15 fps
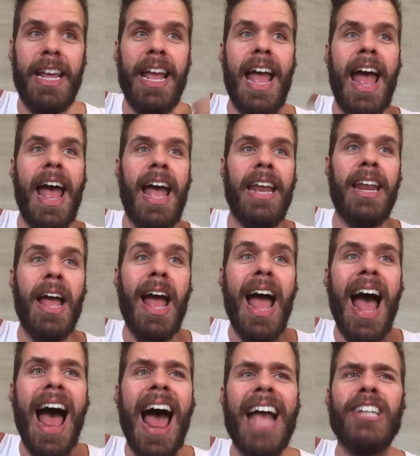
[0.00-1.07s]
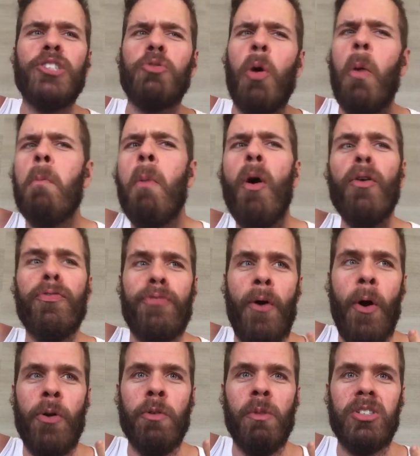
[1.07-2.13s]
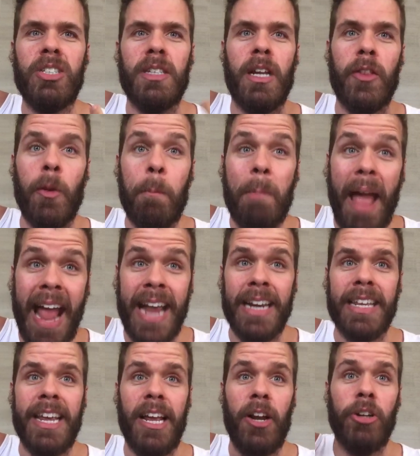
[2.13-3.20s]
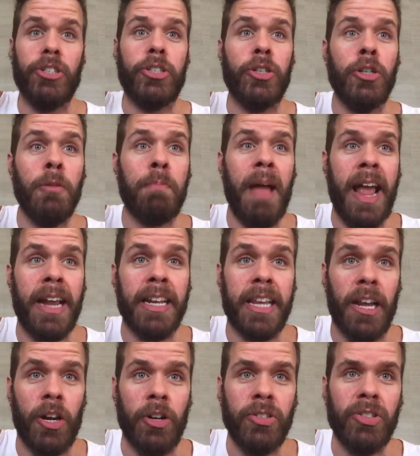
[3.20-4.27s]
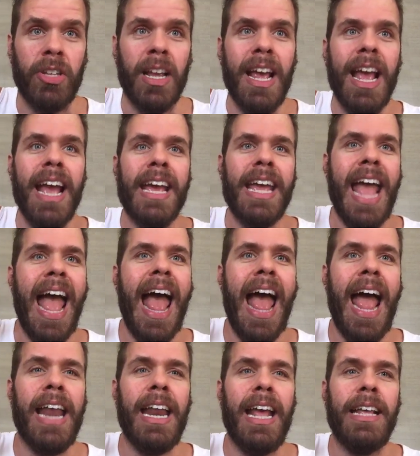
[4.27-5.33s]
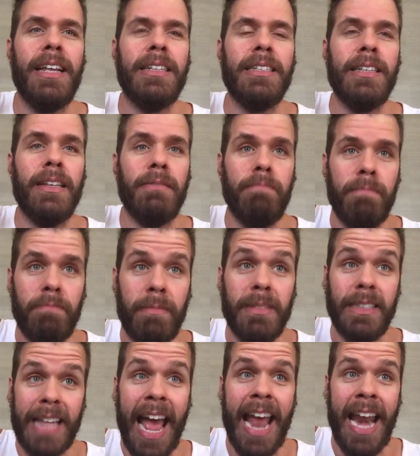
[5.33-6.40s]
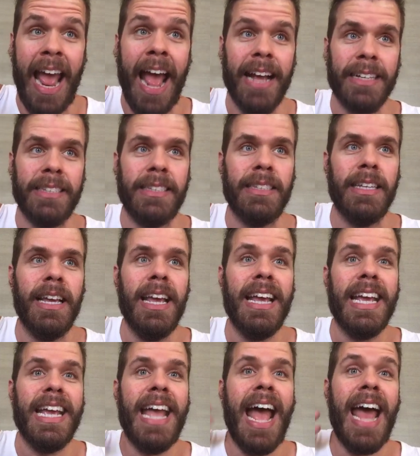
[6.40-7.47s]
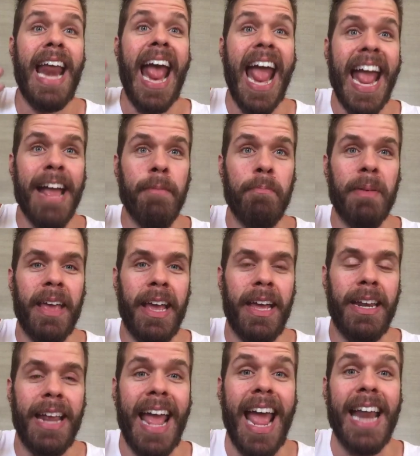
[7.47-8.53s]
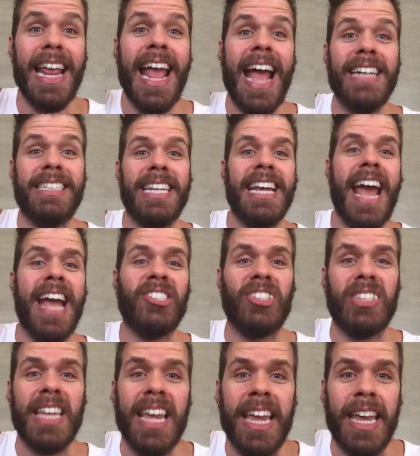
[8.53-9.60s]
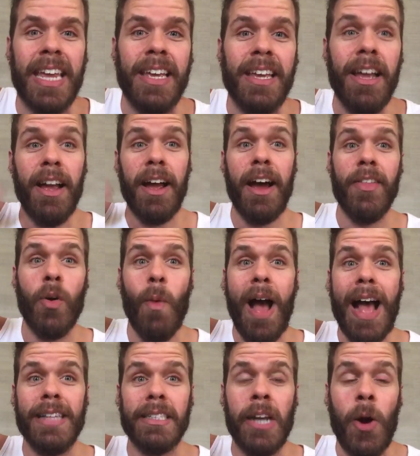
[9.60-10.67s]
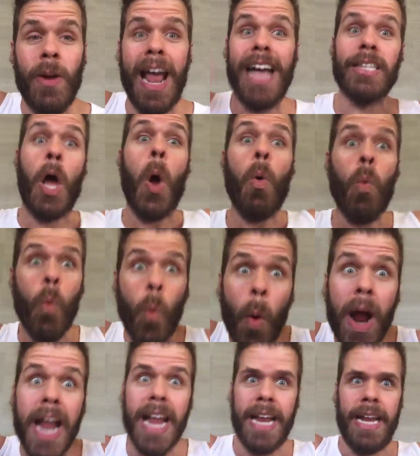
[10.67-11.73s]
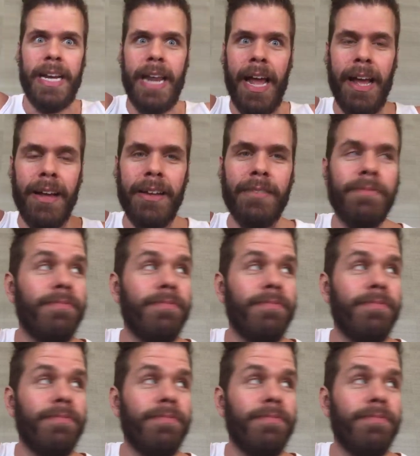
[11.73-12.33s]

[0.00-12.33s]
He had hydromorphone, which is another painkiller. 2 painkillers. He had Xanax. He had Ambien. And he had THC, otherwise known as weed.